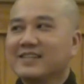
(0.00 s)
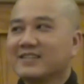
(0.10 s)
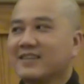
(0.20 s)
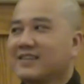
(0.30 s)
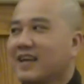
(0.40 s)

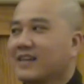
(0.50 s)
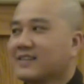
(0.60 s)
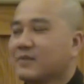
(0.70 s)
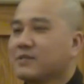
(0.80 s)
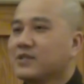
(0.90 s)
is not the
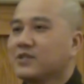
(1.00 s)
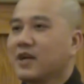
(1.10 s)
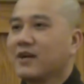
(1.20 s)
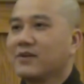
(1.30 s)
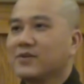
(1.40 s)
accepted
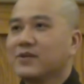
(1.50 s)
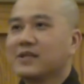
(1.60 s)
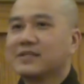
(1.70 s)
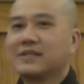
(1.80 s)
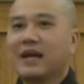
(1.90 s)
child, you
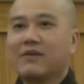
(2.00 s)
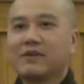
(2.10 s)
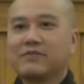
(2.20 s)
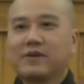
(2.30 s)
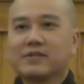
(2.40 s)
can see how
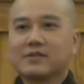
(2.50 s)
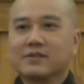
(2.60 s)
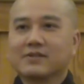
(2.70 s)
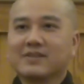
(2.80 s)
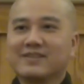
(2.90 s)
their face
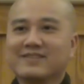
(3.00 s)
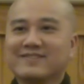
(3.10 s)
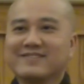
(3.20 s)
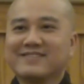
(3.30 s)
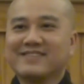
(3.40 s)
look,
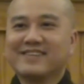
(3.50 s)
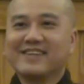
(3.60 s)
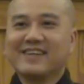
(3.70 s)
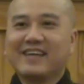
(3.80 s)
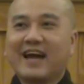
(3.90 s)

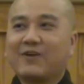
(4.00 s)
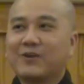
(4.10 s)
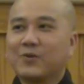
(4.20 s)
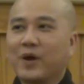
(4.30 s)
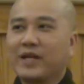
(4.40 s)
how
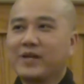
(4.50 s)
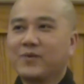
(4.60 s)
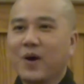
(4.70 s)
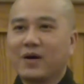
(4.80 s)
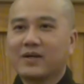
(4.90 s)
the way they
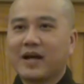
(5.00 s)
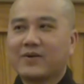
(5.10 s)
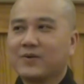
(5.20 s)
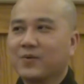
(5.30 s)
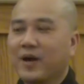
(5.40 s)
walk,
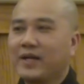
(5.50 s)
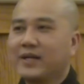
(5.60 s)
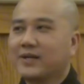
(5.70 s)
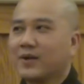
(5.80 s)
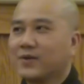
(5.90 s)
how the way
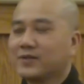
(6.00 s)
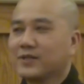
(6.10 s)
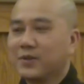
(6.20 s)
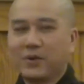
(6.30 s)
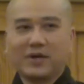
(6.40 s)
they close
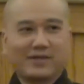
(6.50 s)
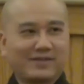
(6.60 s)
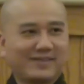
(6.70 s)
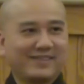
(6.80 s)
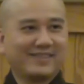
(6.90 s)
the door.
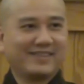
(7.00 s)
